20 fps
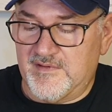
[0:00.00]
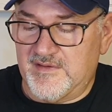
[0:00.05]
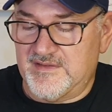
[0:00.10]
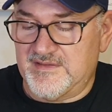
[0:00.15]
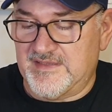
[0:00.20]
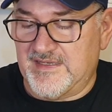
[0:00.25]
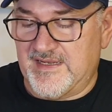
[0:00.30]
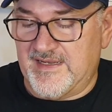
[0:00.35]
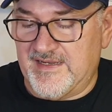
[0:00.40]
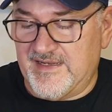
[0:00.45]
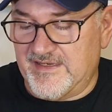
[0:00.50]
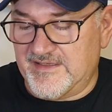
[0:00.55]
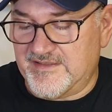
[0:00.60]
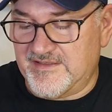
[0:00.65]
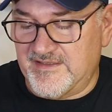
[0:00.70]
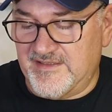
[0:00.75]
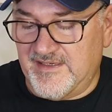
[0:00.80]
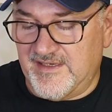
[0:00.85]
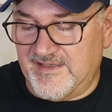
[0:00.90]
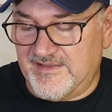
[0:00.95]
is I
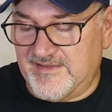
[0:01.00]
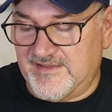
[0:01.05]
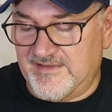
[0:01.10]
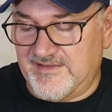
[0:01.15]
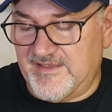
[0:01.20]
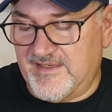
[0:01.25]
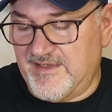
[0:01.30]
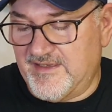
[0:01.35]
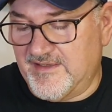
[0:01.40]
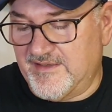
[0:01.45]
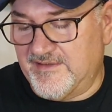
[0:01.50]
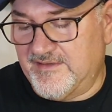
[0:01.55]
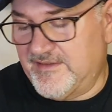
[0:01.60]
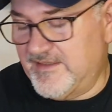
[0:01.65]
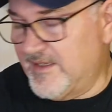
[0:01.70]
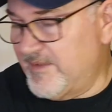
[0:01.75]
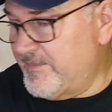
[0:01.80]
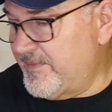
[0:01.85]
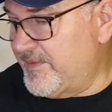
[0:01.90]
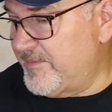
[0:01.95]
actually like to take a
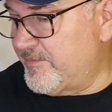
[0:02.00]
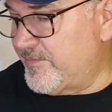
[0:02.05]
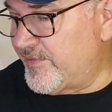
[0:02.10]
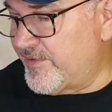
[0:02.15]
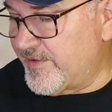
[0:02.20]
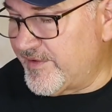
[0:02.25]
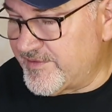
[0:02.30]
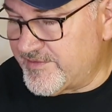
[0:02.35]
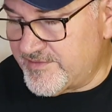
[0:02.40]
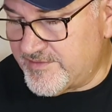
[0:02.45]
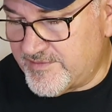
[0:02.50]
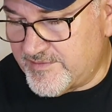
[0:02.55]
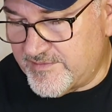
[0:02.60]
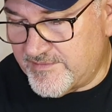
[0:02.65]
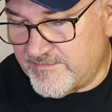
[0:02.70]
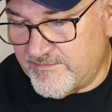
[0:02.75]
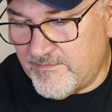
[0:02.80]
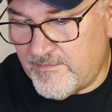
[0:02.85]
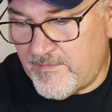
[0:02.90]
dubbing brush